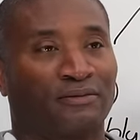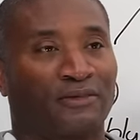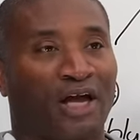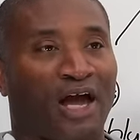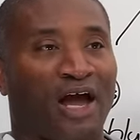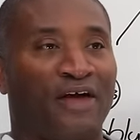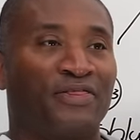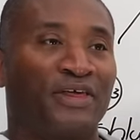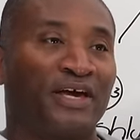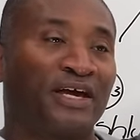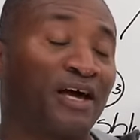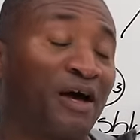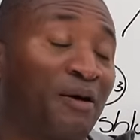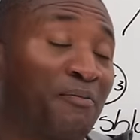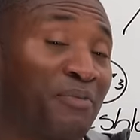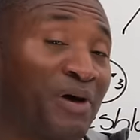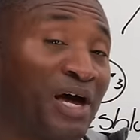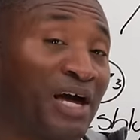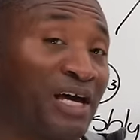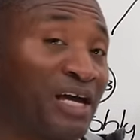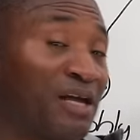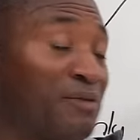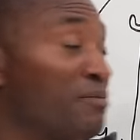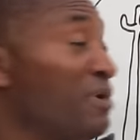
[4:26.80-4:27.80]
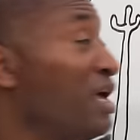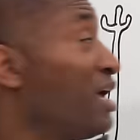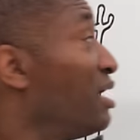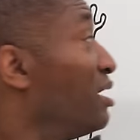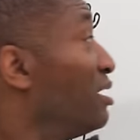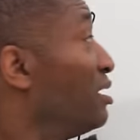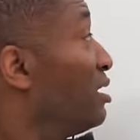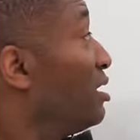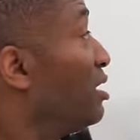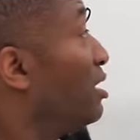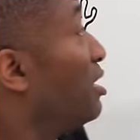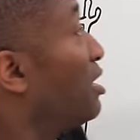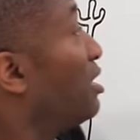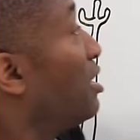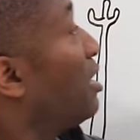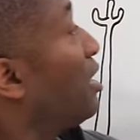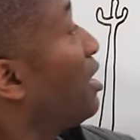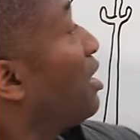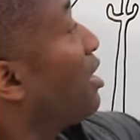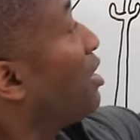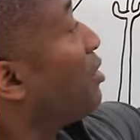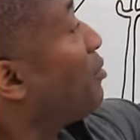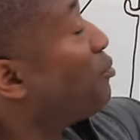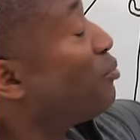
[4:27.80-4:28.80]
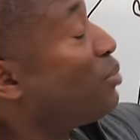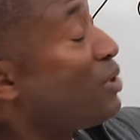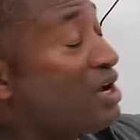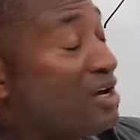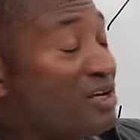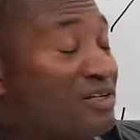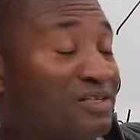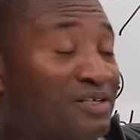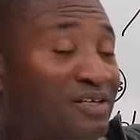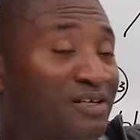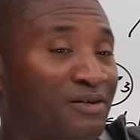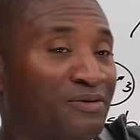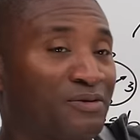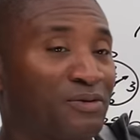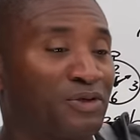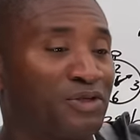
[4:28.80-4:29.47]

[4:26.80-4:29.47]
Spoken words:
And they come back in May. But